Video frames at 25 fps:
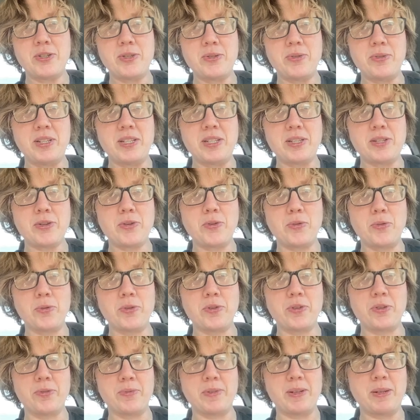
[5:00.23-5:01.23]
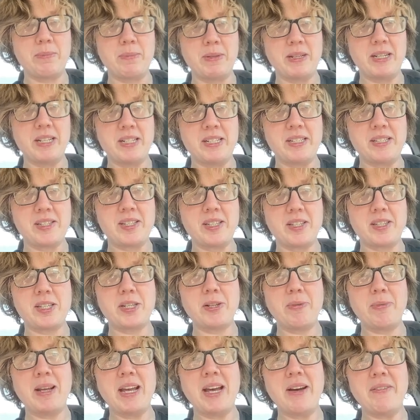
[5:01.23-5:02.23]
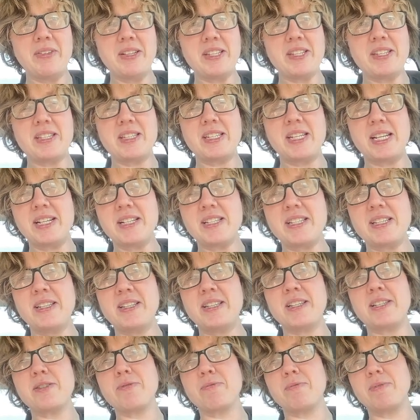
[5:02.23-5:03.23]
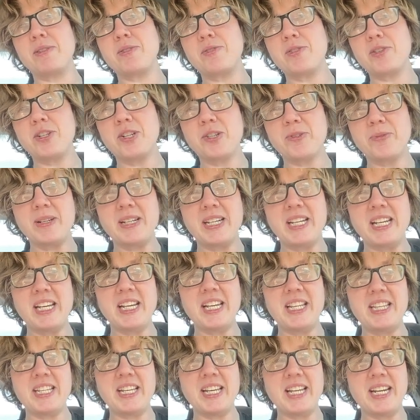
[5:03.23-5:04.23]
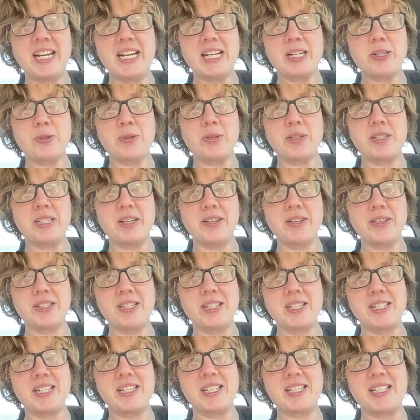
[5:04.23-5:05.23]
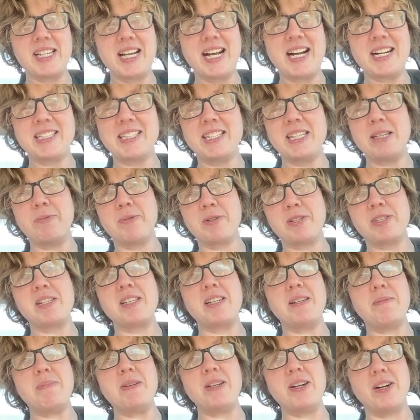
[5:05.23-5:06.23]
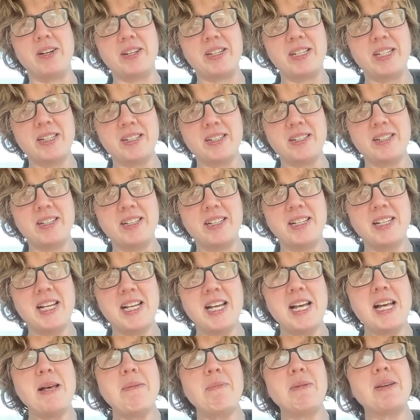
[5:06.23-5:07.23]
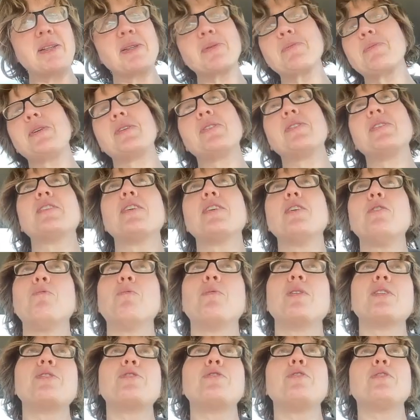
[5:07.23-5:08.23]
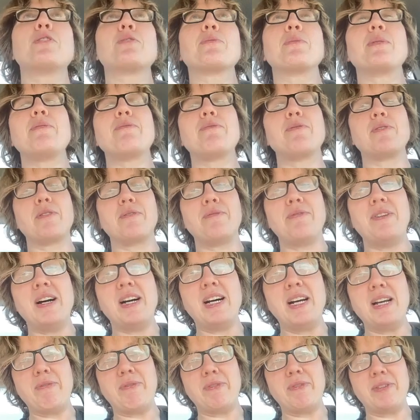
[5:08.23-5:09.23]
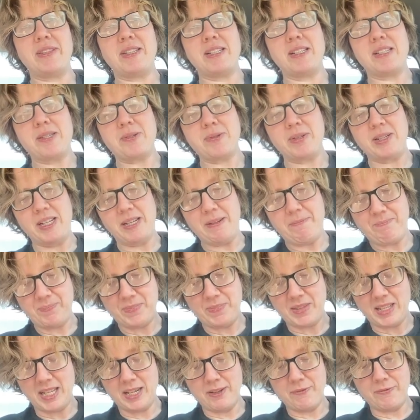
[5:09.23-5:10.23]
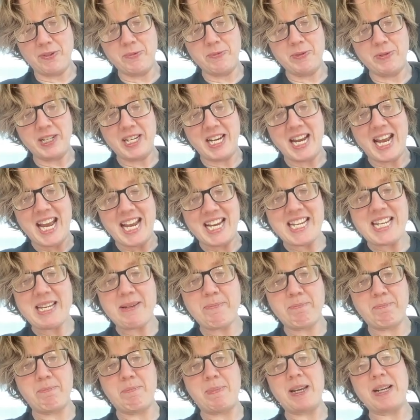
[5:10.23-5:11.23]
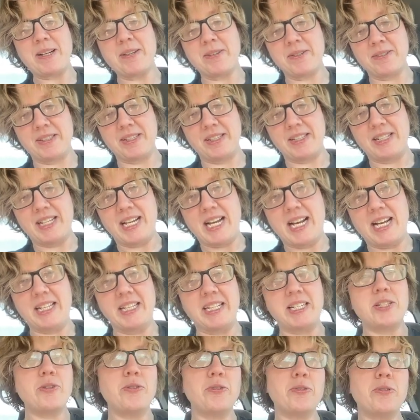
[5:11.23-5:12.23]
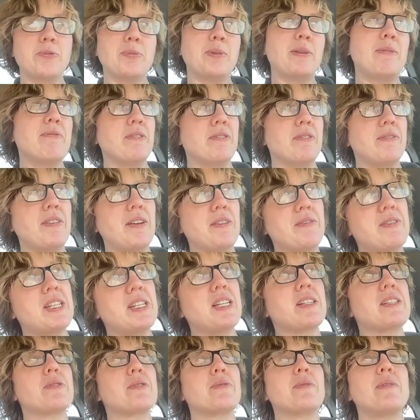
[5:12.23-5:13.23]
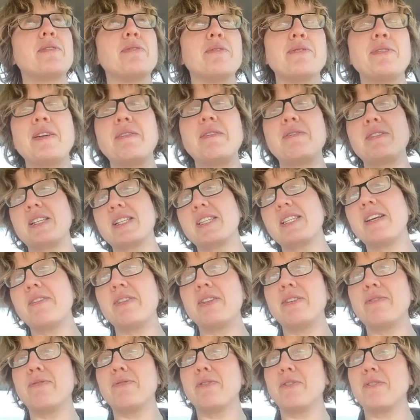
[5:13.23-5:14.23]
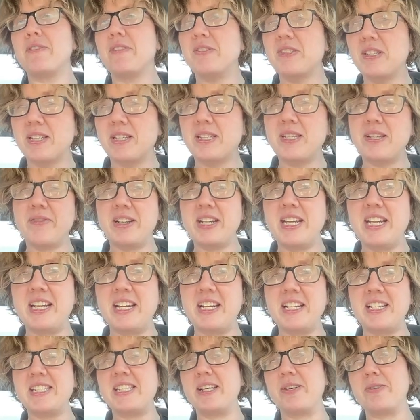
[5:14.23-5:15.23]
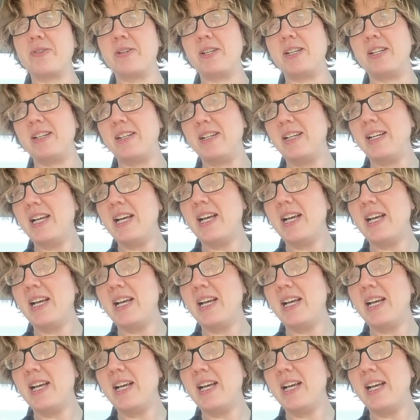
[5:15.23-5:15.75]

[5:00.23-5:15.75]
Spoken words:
to these corner run bands. So we have a 6 in this region already, and that actually tells us exactly what's going to be on here. Because we could go 1, 2, 3, 4, 5 with this, right? And if we went any bigger than that, like 2, 3, 4, 5, 6, 3, 4, 5, 6, 7, 4, 5, 6, 7, 8, etc.,